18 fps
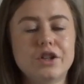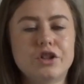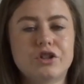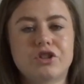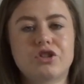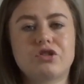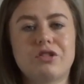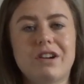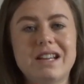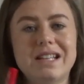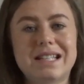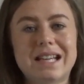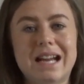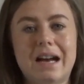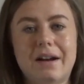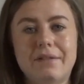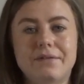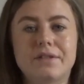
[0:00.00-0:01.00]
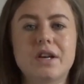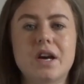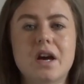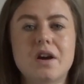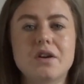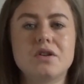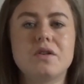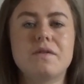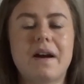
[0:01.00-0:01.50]
straight
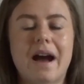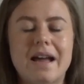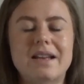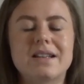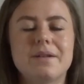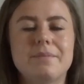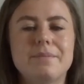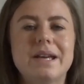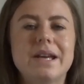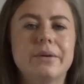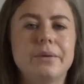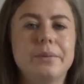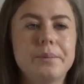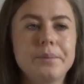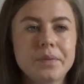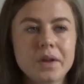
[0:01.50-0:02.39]
after you've had a meal.